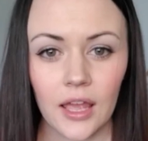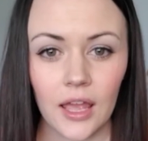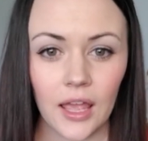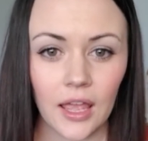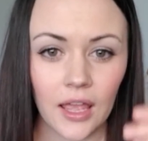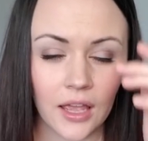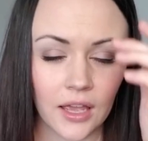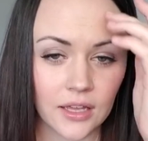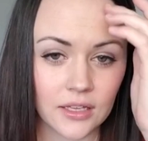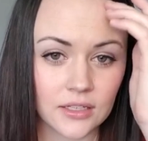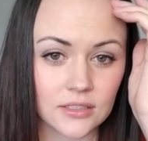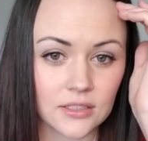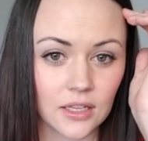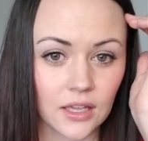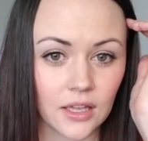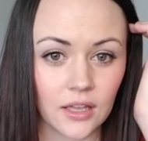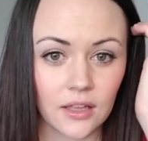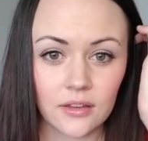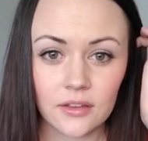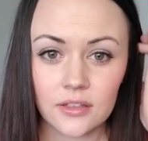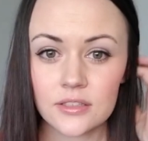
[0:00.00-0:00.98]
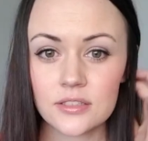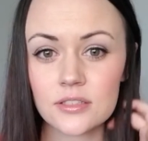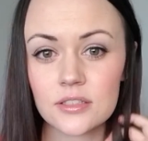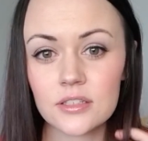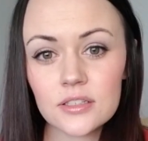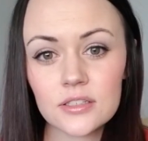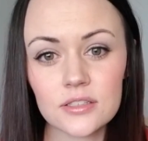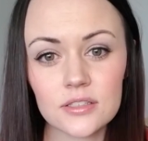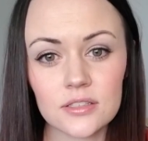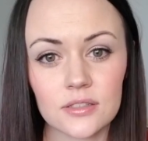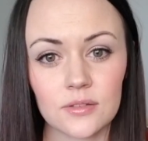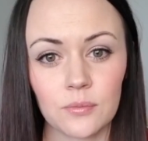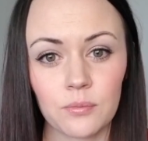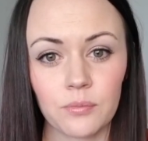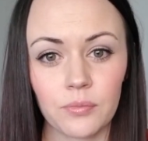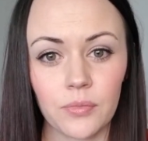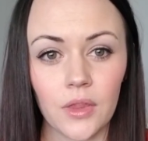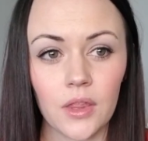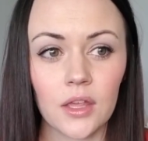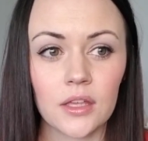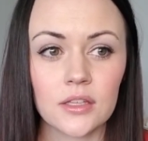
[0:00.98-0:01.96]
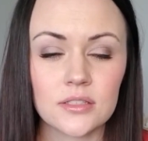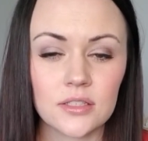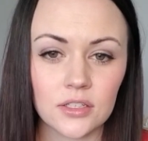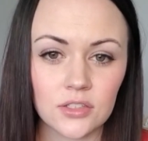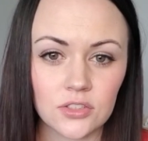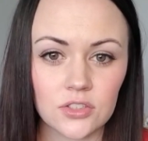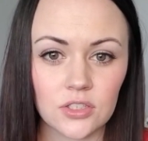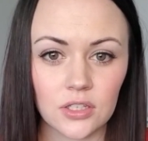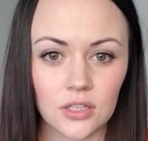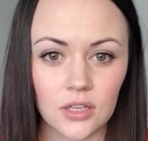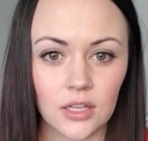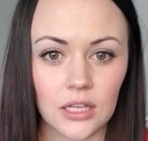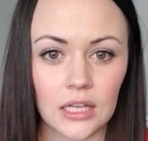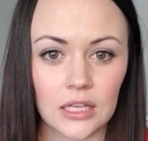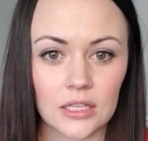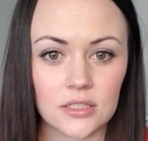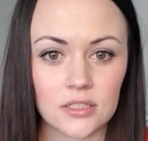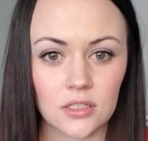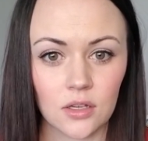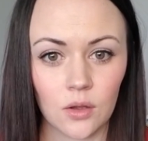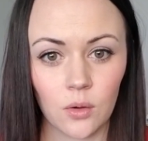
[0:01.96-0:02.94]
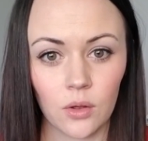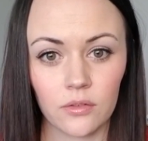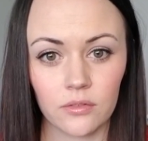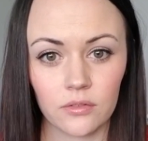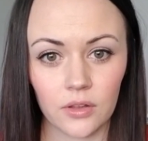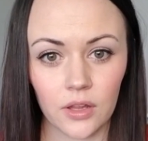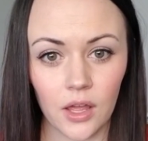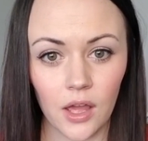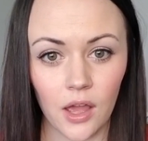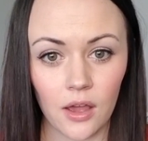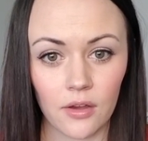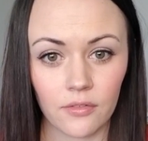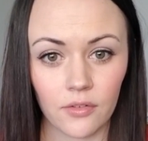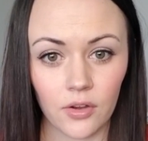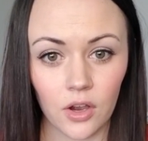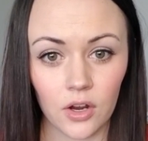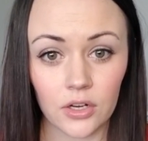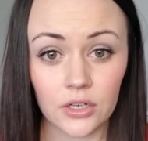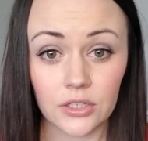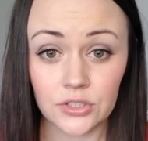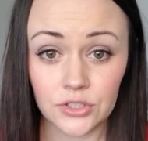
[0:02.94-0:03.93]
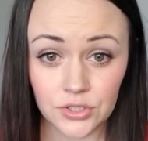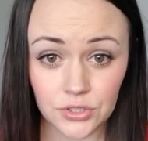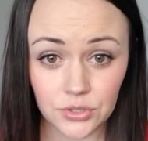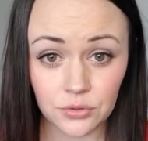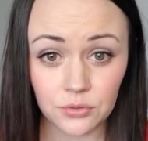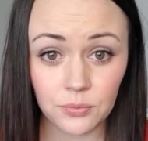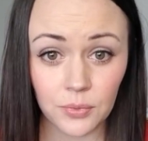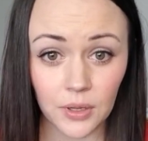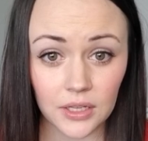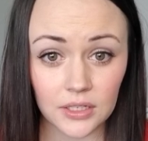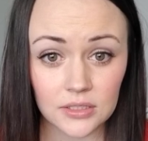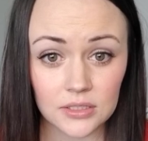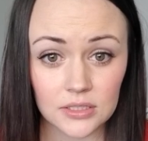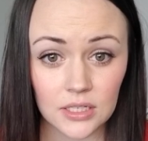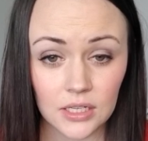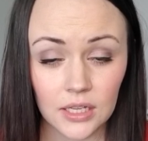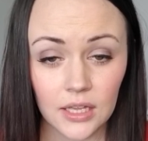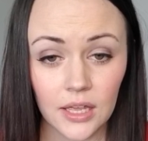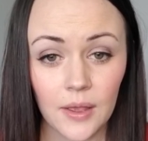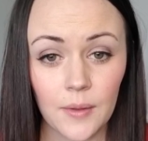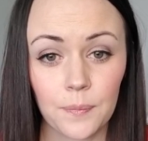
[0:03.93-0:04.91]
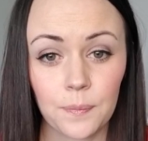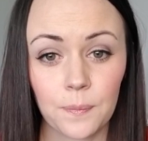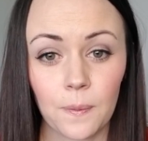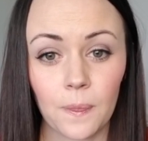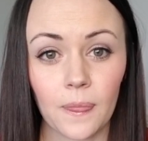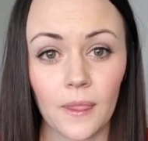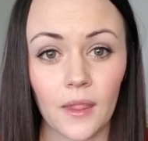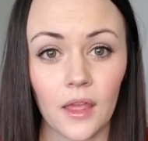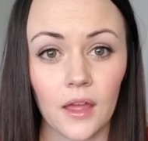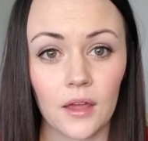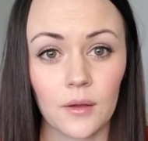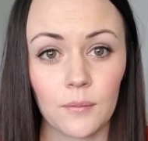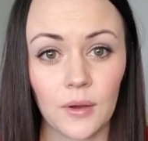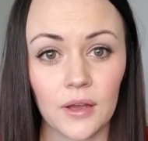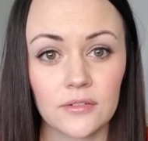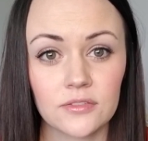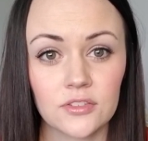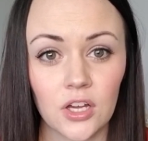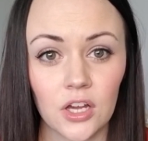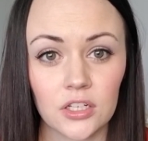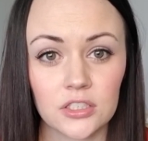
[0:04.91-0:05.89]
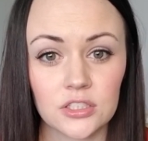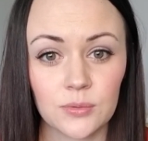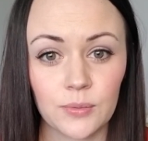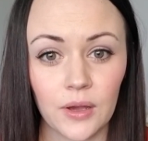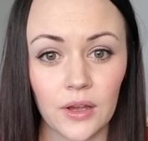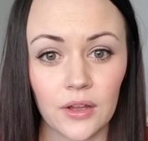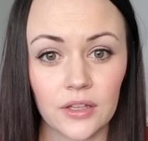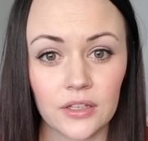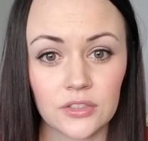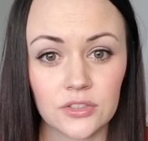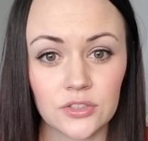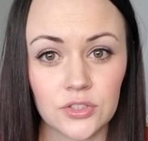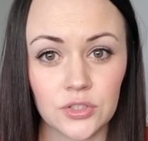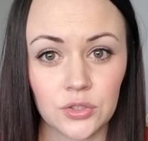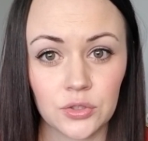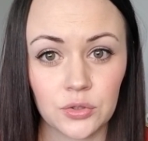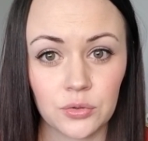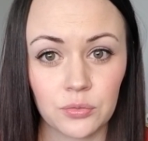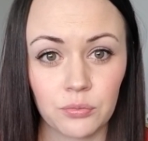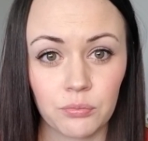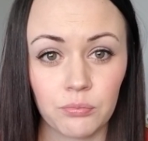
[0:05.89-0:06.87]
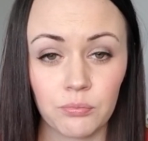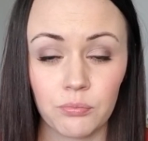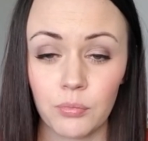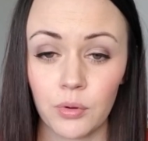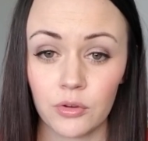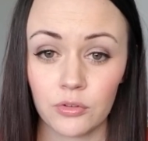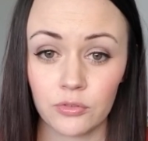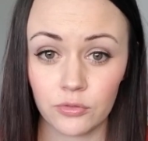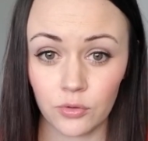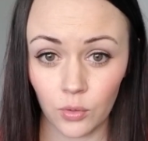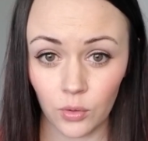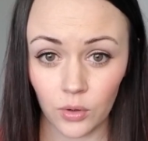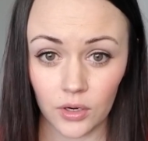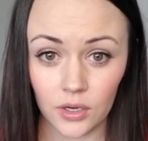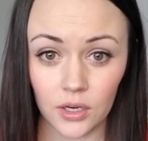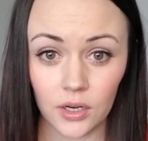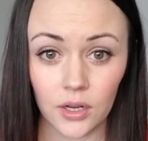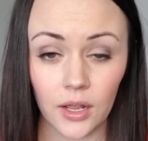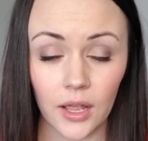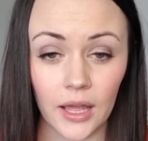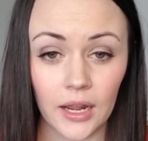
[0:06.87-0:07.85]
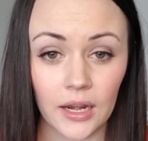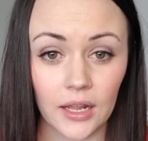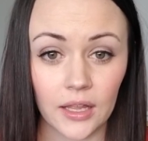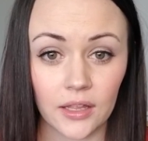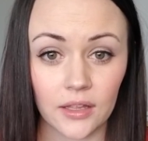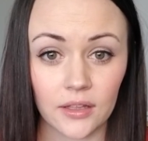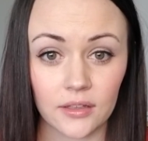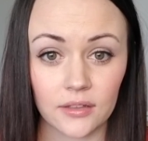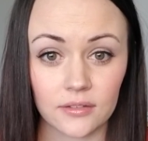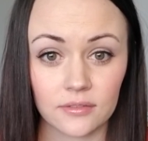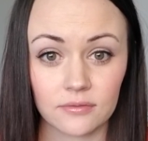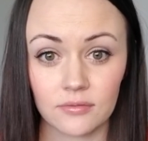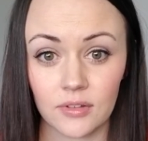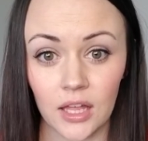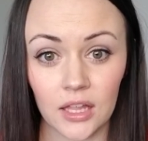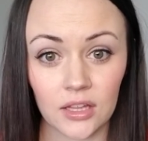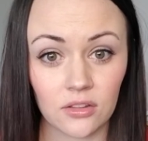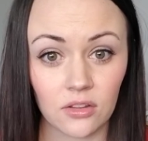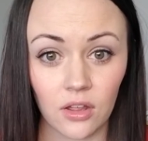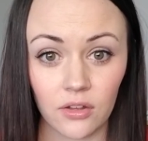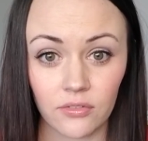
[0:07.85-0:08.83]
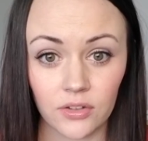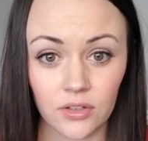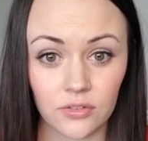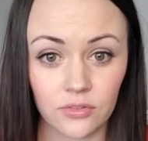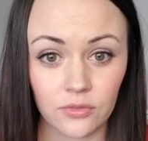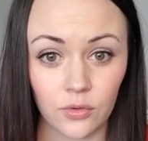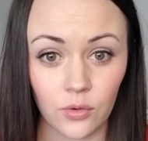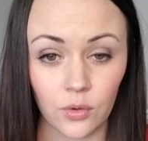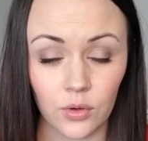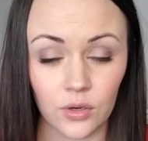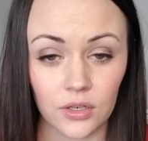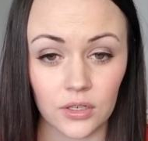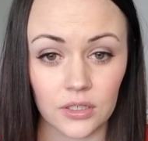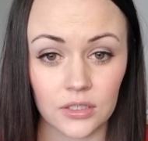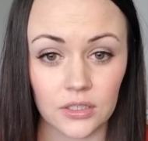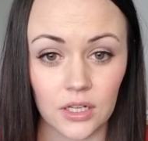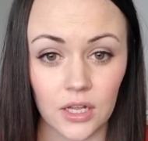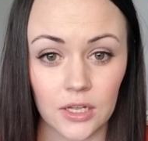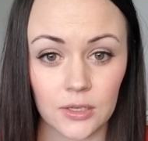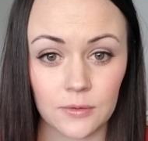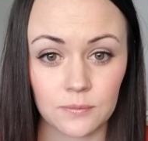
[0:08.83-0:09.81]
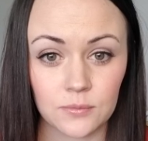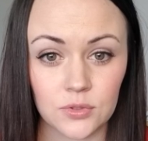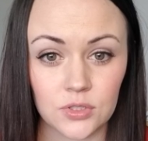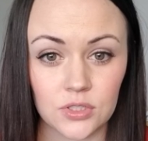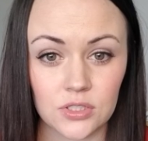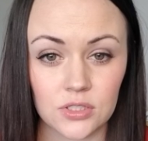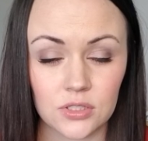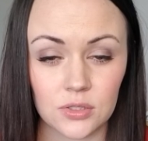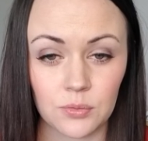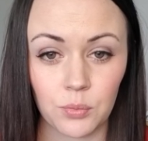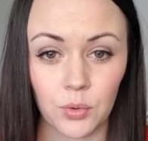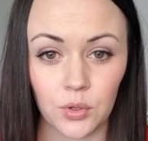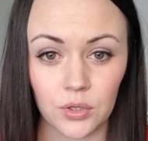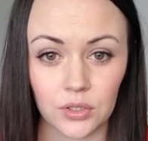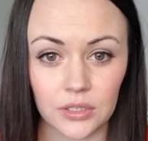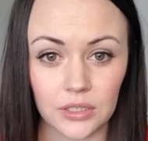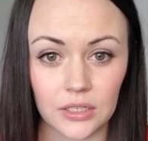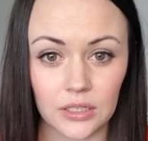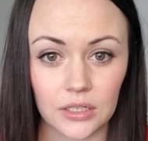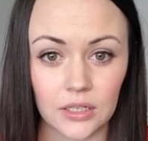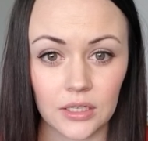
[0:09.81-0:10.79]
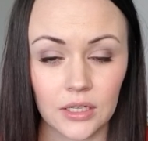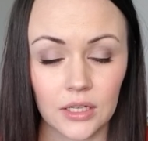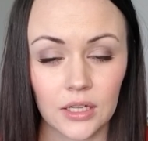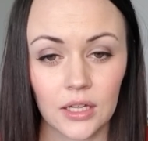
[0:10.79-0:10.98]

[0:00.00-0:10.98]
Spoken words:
And this is essentially the kids' equivalent of our In-Tune blend. I've talked about In-Tune before, and I love it for just supporting